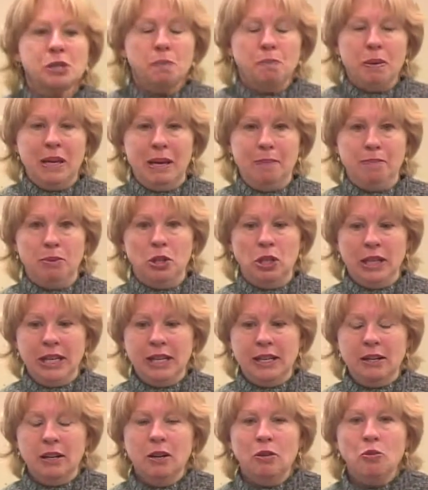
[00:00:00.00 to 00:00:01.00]
people
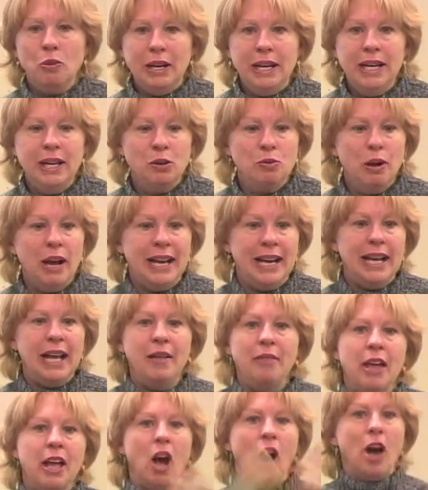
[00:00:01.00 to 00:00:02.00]
in reading and writing
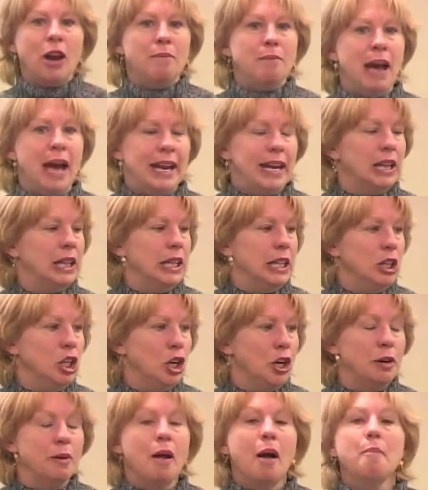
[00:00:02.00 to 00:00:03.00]
and they automatically
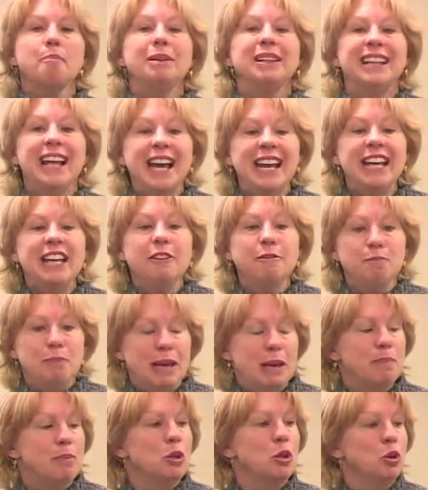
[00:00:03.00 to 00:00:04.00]
learn. Plenty of
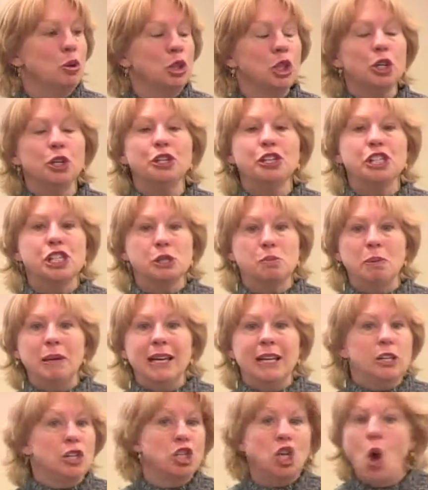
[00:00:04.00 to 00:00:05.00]
people who learn to
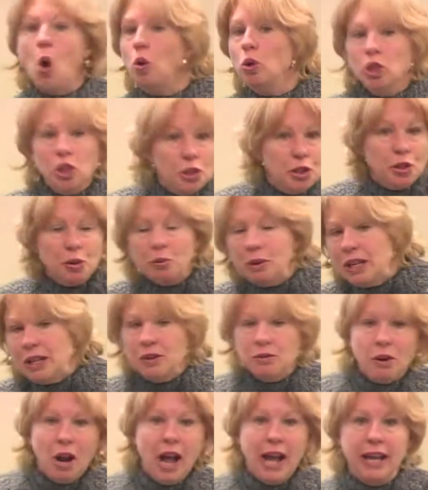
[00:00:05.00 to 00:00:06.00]
speak don't learn to read
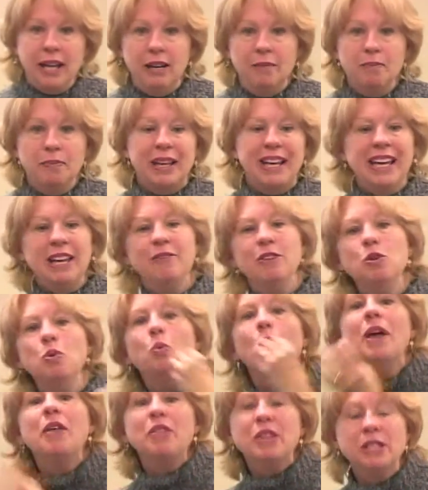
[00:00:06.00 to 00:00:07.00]
and write, even
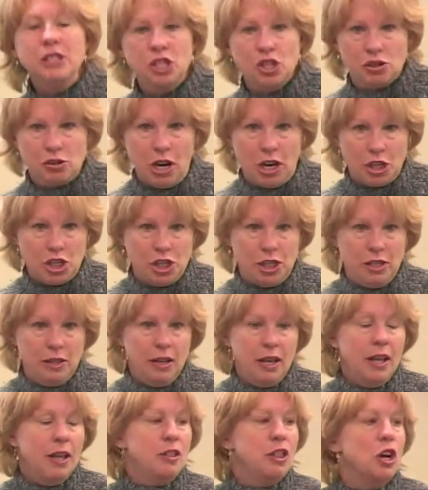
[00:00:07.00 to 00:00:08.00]
with instruction.
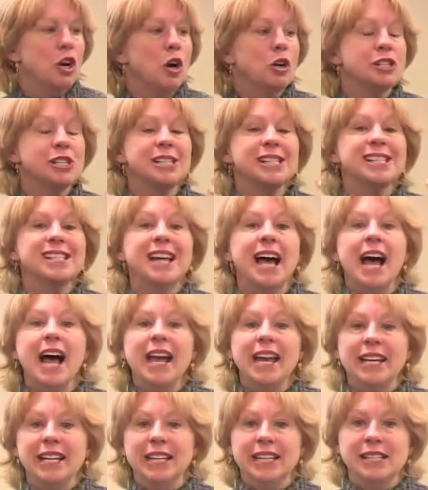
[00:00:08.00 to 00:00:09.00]
There are
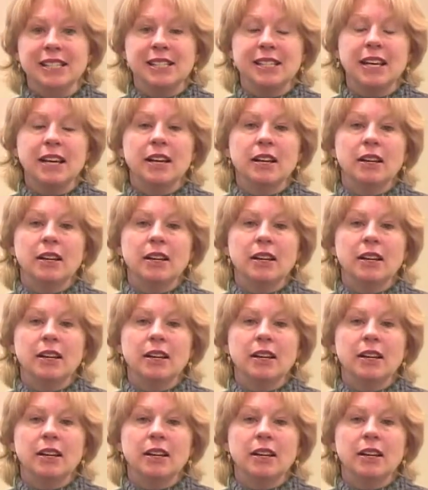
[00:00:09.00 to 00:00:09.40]
societies,